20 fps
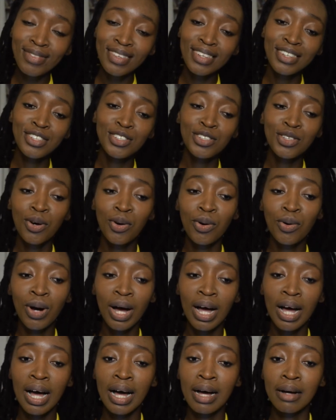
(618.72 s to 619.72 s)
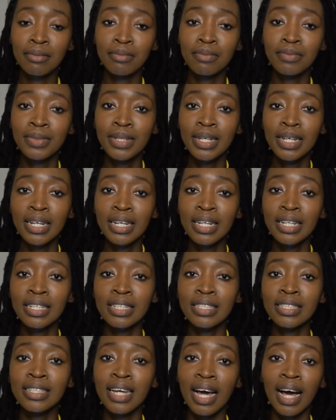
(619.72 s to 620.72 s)
So,
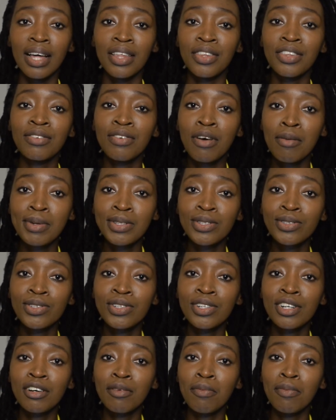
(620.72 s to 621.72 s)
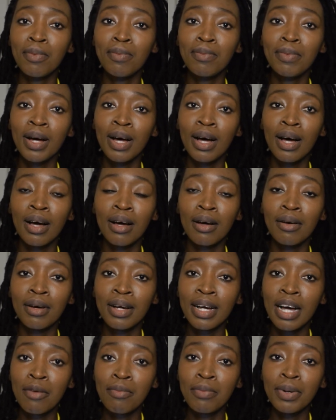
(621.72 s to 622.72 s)
yeah, the pharmaceutical
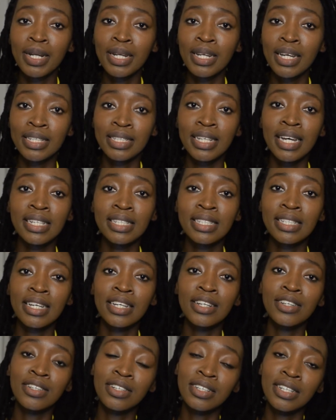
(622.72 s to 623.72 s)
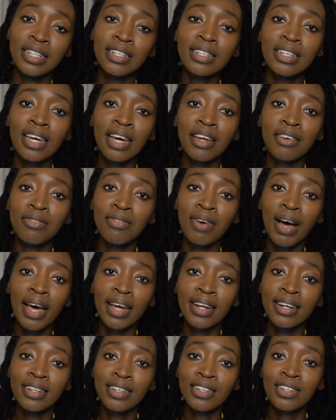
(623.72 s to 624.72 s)
company, as I said, did get
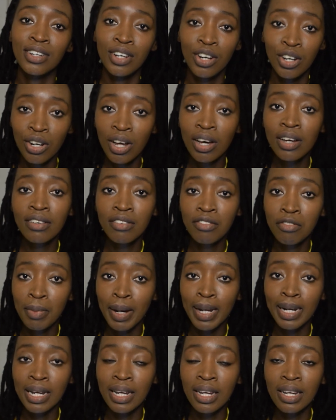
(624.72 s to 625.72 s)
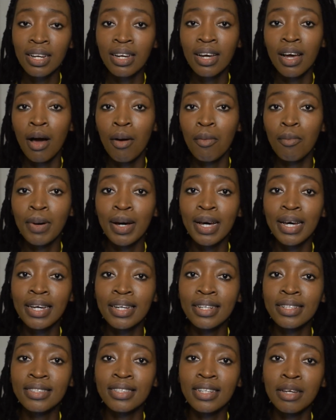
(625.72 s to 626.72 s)
fined a lot of money.
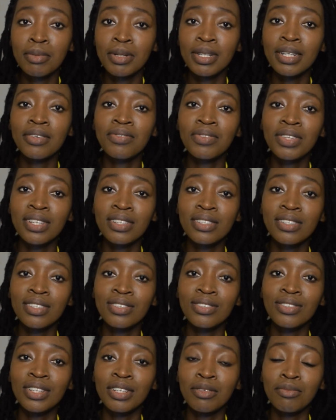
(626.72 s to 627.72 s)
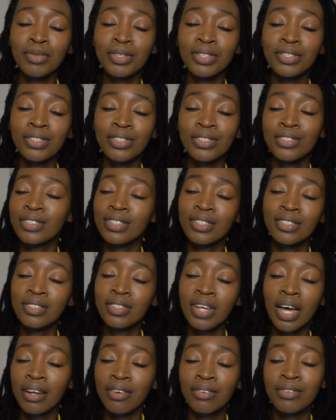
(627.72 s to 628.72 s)
But, I mean, if they're still in business,
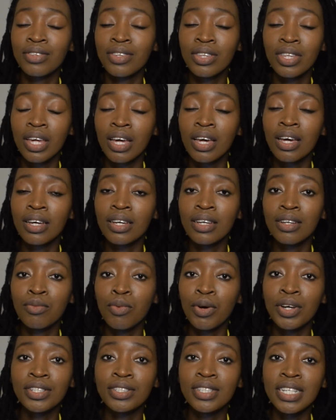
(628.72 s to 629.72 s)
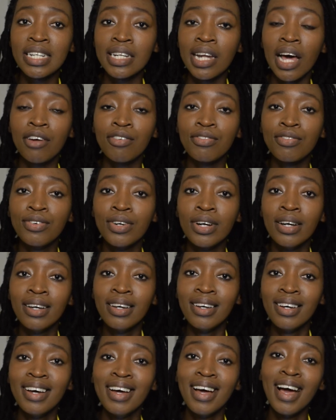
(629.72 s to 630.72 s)
I don't think it was enough.
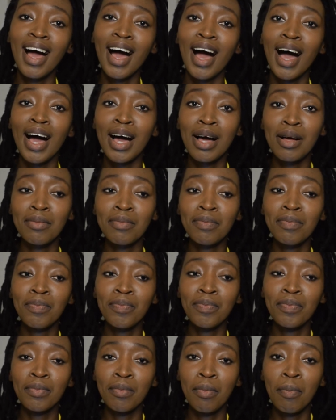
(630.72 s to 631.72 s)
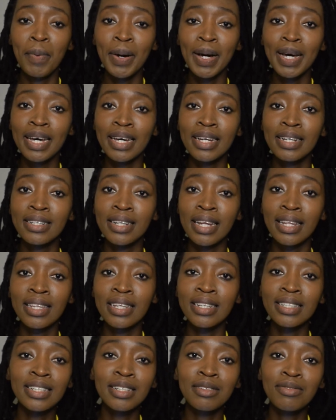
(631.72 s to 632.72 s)
but
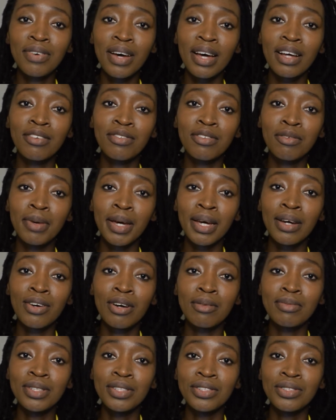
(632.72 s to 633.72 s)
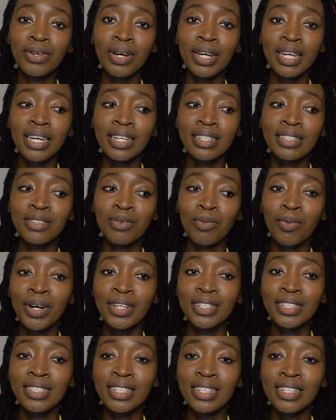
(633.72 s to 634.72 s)
they did file for bankruptcy, so I guess it
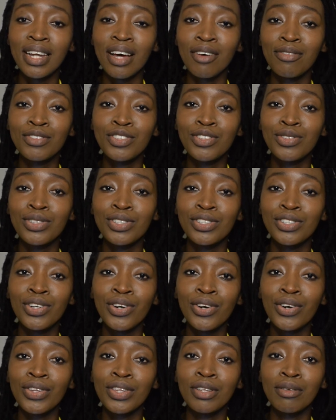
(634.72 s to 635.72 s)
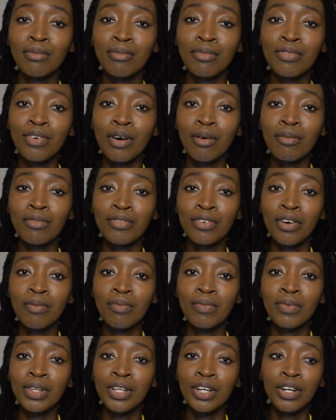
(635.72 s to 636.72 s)
was enough to deter them
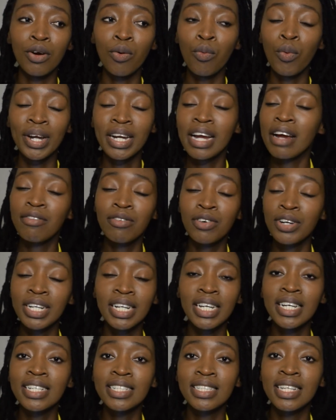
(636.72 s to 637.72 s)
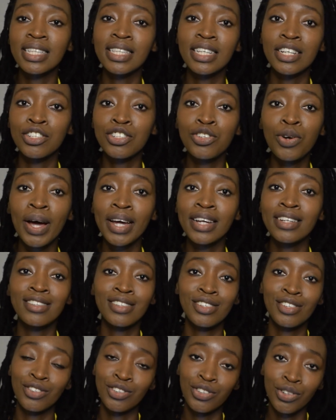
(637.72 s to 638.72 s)
from the whatever it is that they're trying
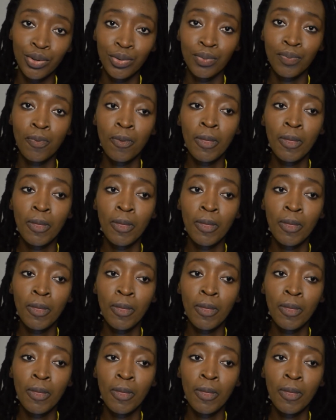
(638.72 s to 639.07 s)
to do.